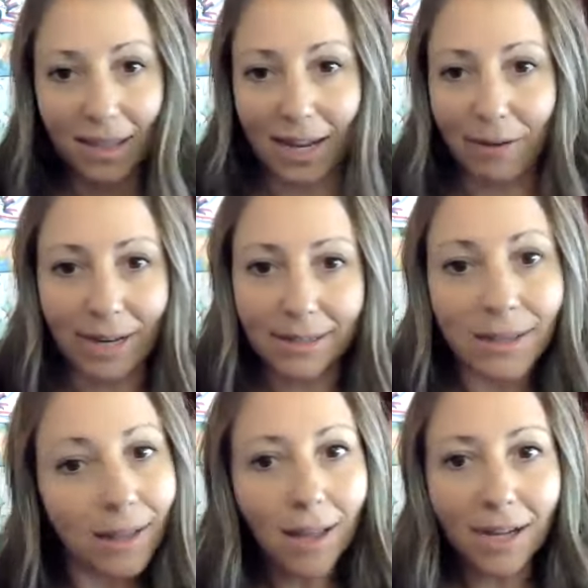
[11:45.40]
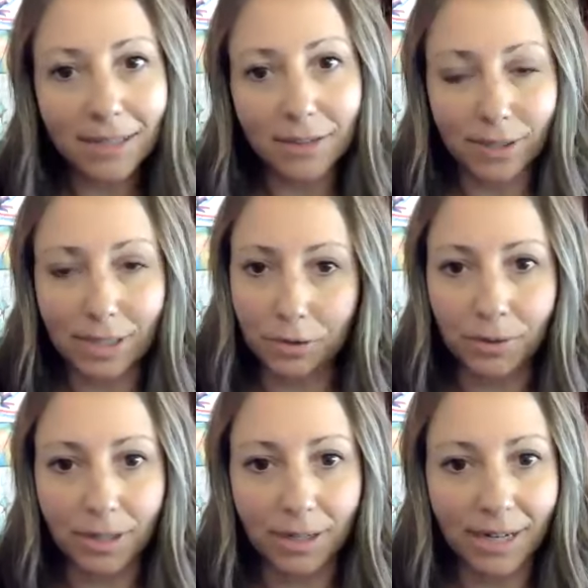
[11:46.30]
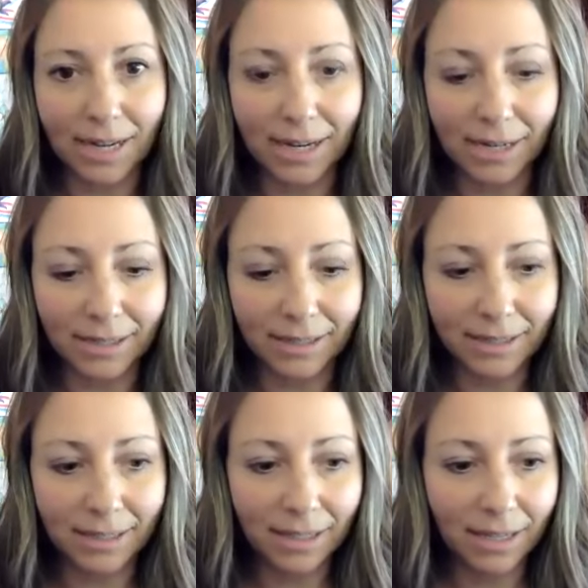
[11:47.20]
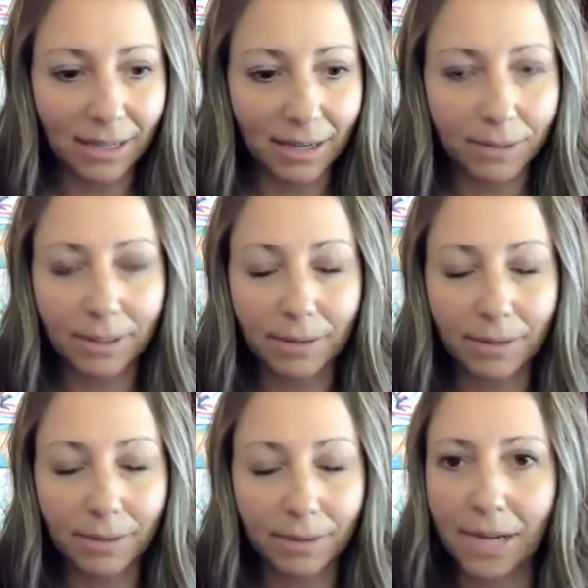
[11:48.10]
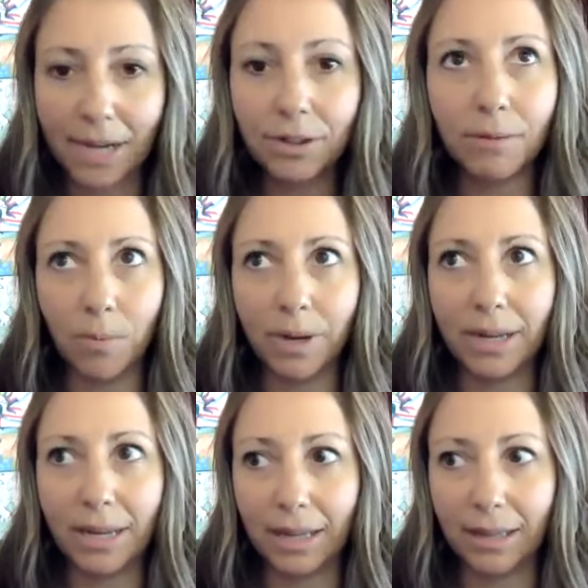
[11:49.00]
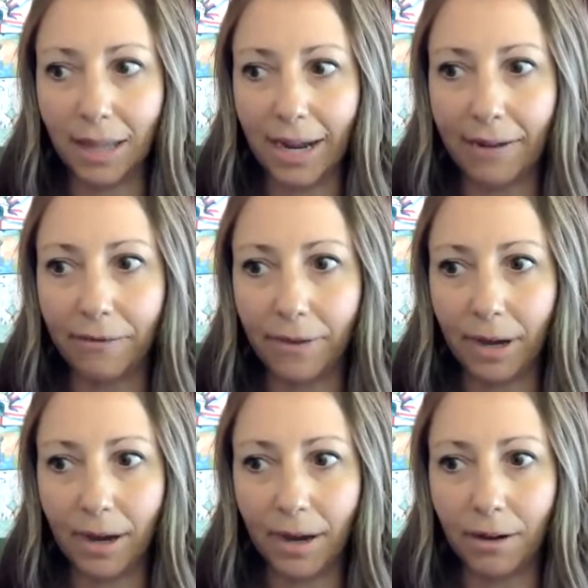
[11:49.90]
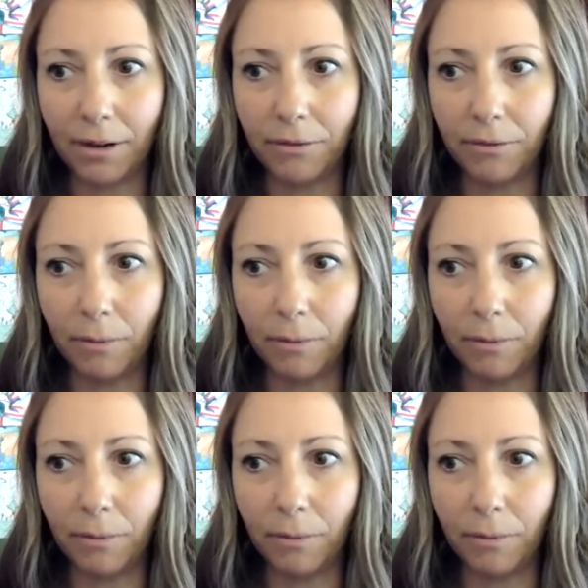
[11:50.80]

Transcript: Anyways, long story short is it was a major moment in life of,